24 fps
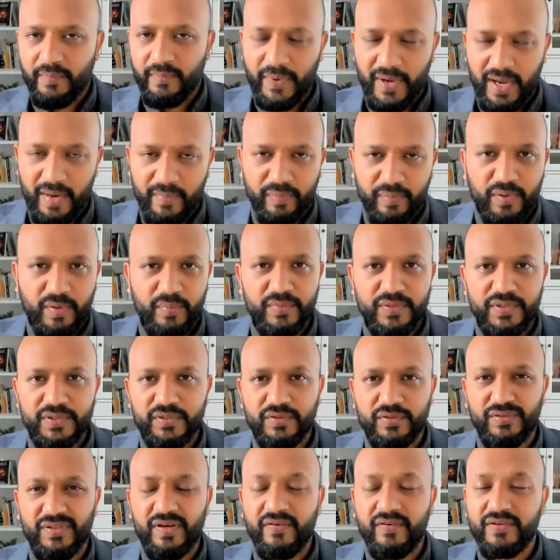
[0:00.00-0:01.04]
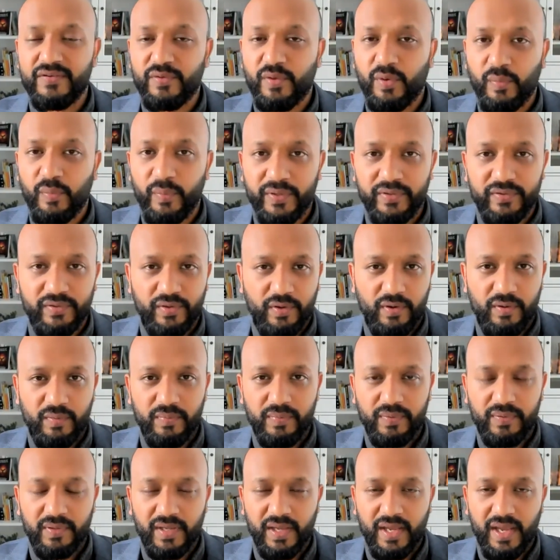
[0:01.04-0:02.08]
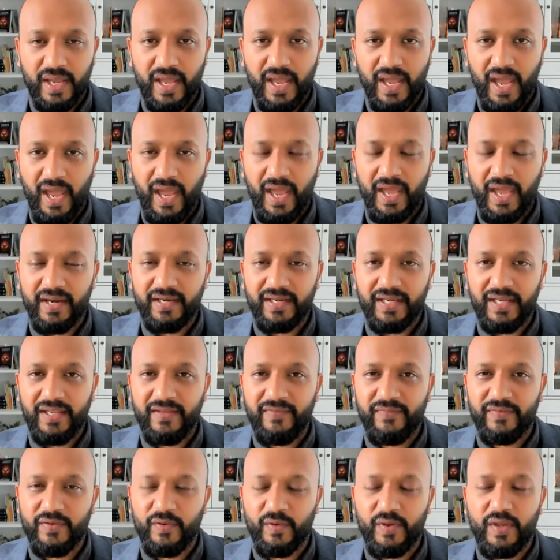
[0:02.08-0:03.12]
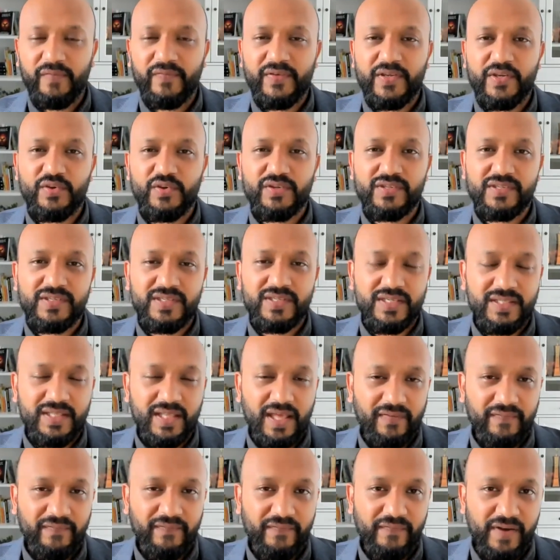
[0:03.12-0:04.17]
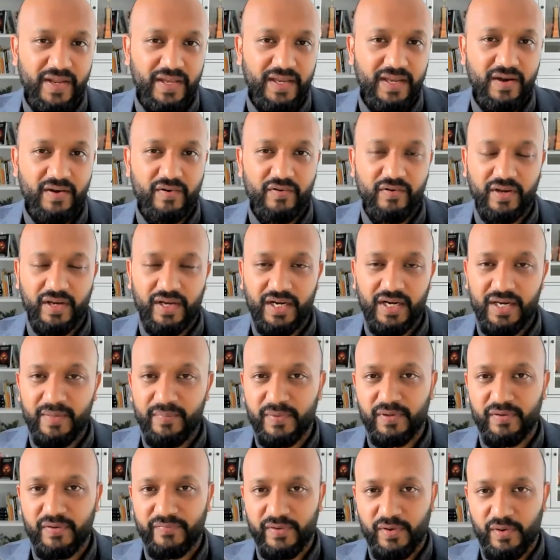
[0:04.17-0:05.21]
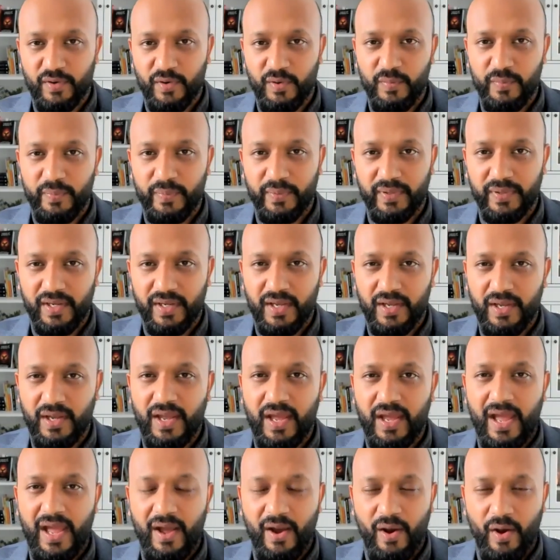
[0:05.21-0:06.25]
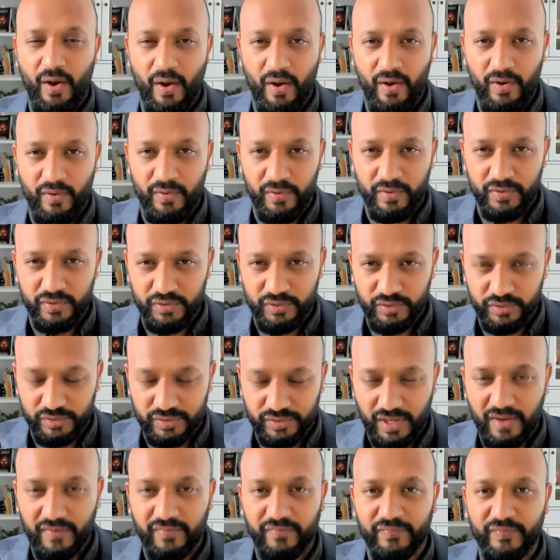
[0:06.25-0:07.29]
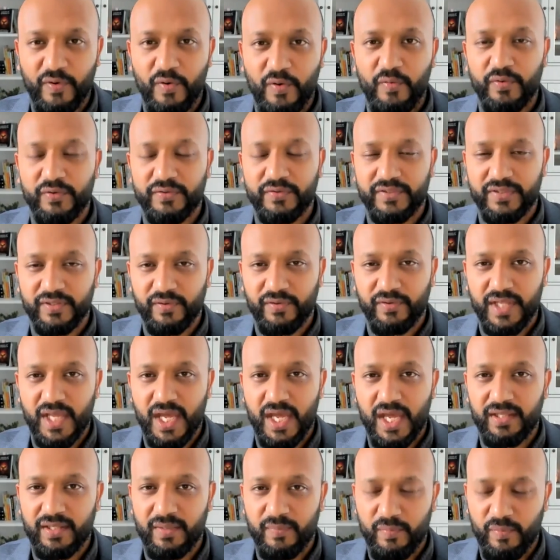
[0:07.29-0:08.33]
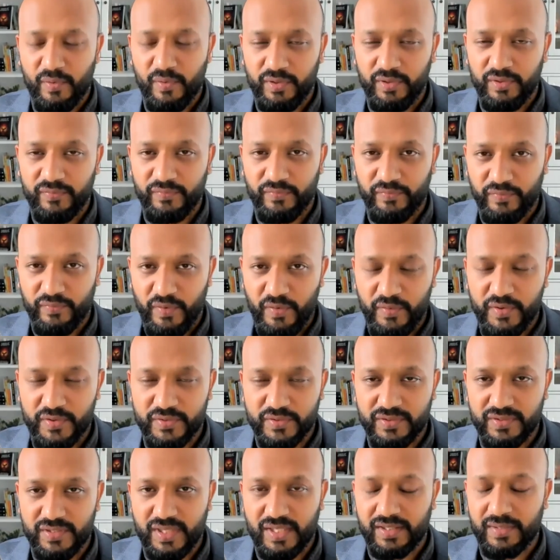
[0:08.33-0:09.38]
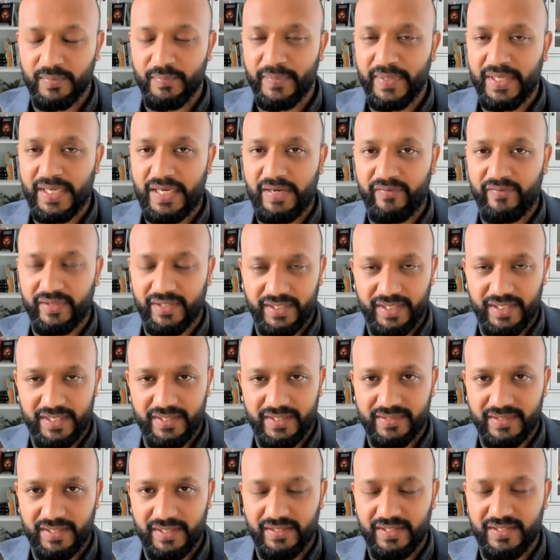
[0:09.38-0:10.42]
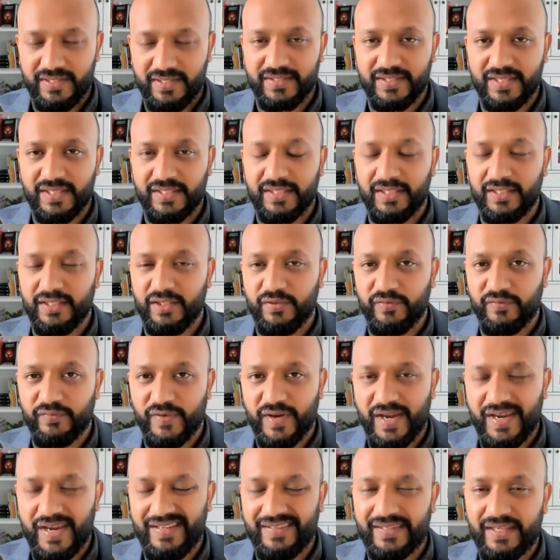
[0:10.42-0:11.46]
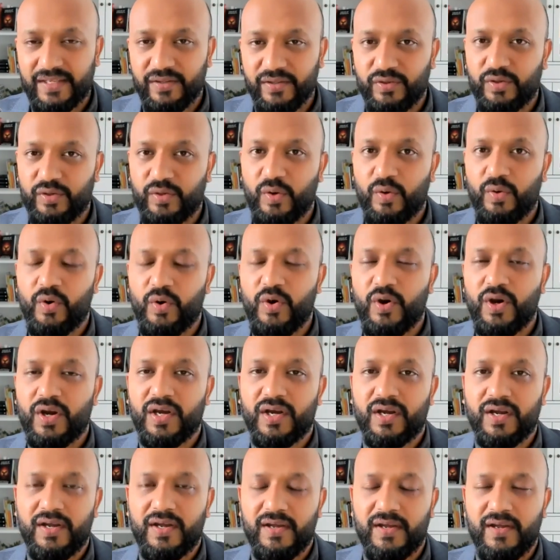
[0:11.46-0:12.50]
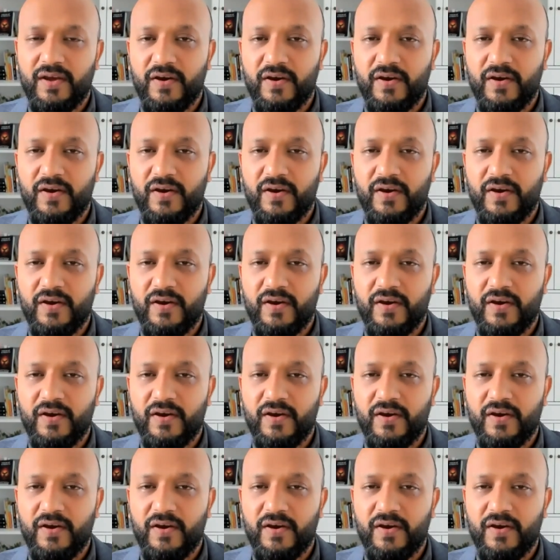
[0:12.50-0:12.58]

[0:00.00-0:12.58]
But I promise you, there is always hope. And if you even just see that flicker or glimmer of a hope, start focusing on that. And the more you focus on that, the bigger it gets. And then suddenly you find that you're no longer